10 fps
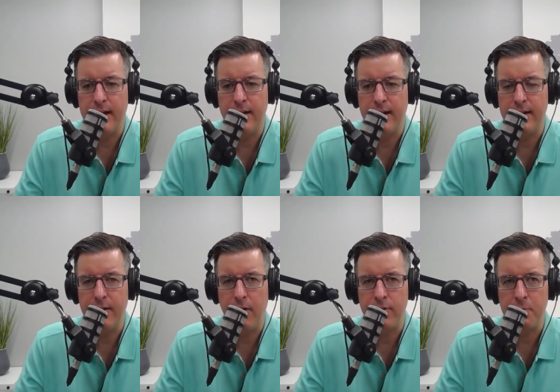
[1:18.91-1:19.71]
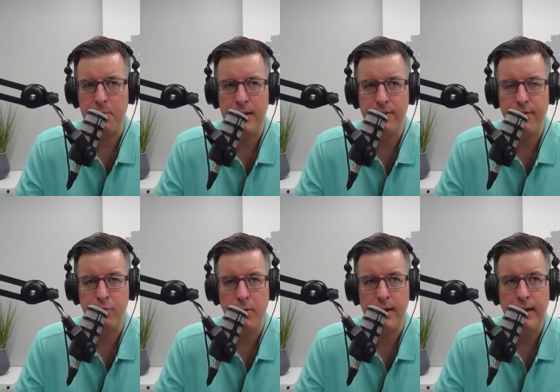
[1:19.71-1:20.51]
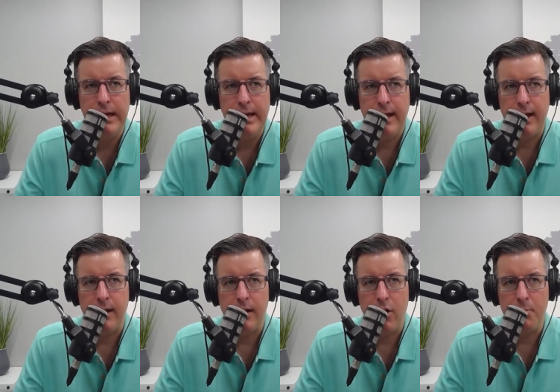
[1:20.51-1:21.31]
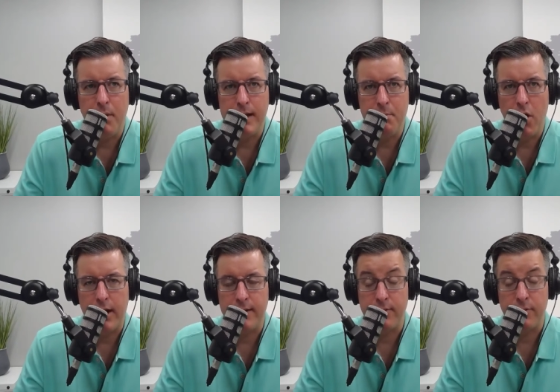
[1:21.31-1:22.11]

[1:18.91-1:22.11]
had had an interesting piece this week uh, on Money and Markets.